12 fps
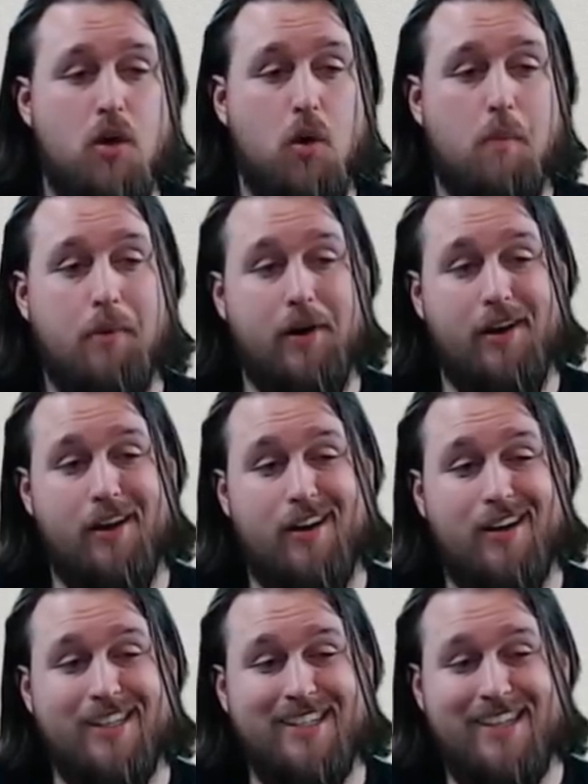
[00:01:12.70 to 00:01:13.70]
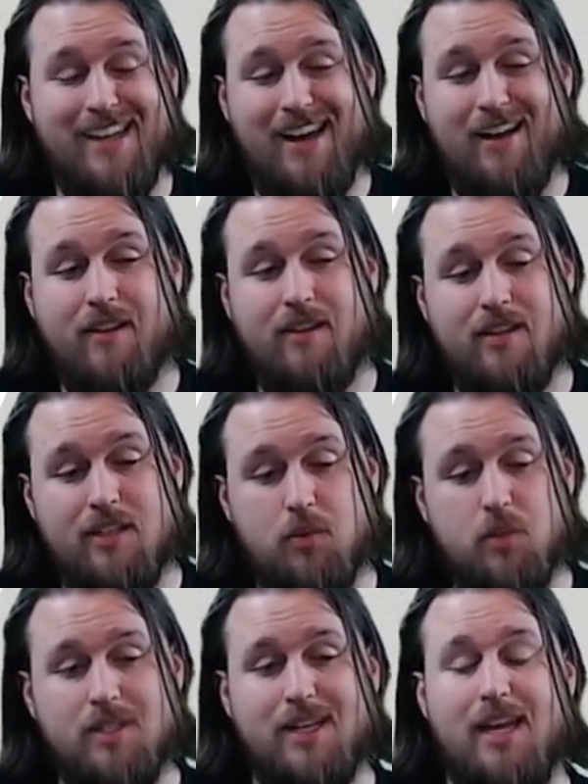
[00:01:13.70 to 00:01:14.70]
But uh, yeah, this
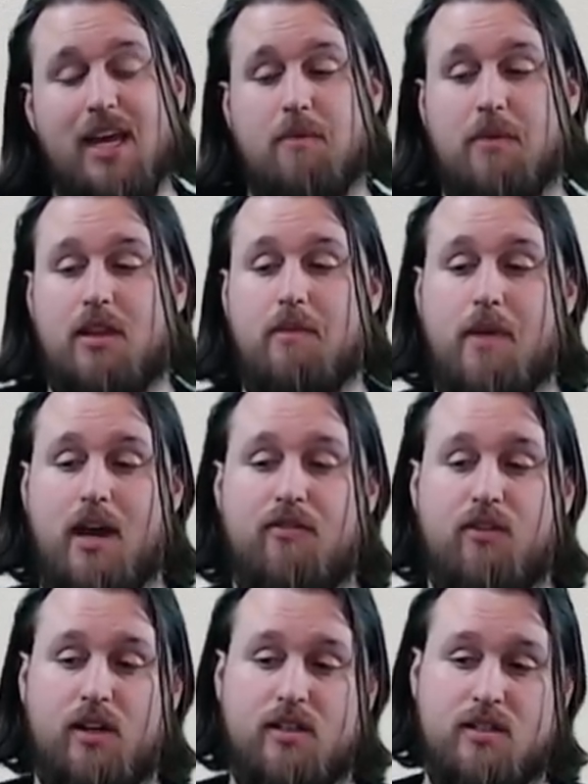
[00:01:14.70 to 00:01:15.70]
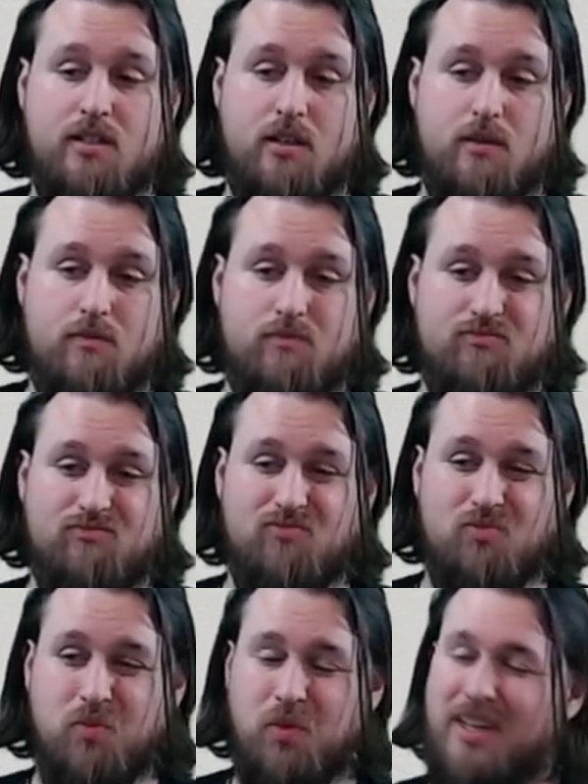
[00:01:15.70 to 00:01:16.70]
was a game that the Mavericks
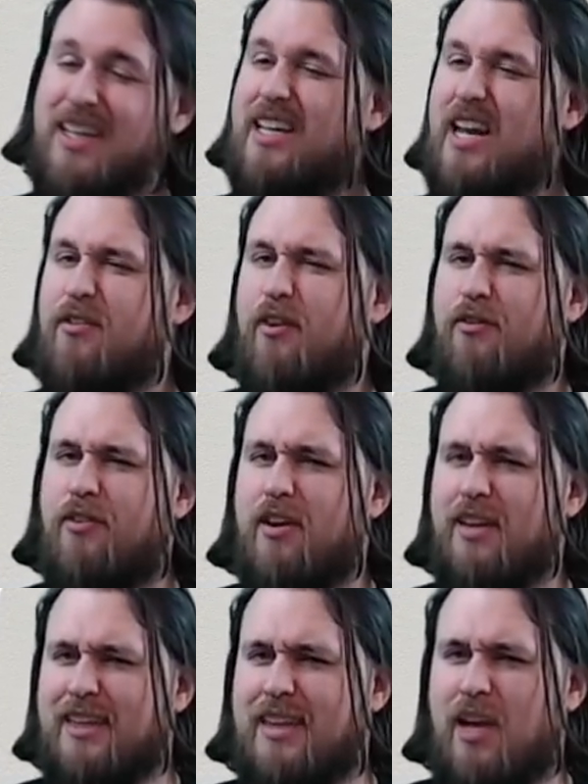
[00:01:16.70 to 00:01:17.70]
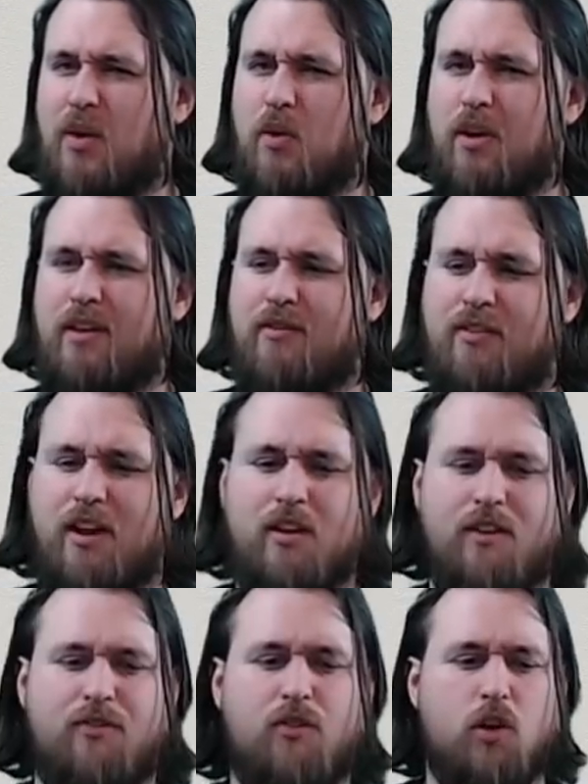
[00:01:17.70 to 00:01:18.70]
really never felt like they were in
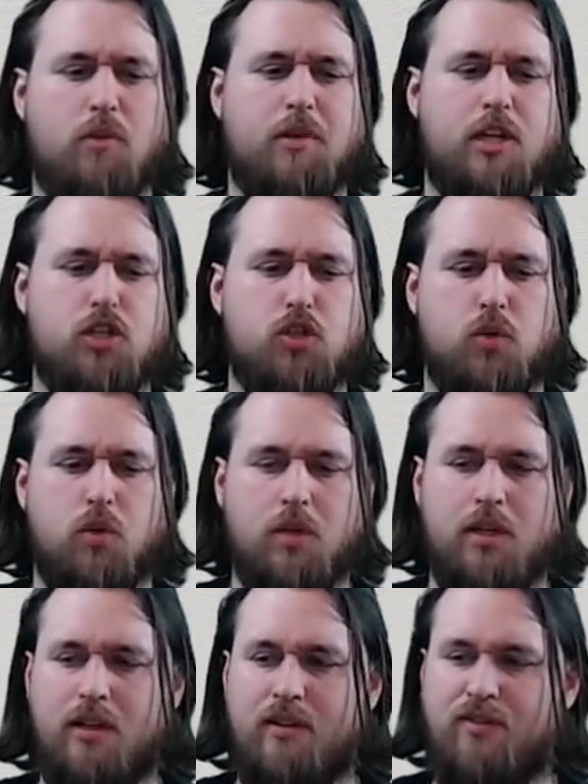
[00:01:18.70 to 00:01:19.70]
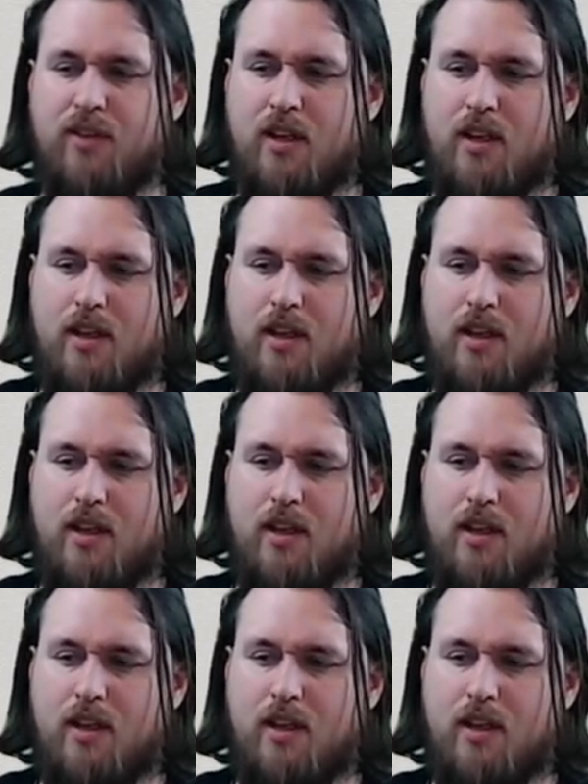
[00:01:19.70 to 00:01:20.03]
very firm control of.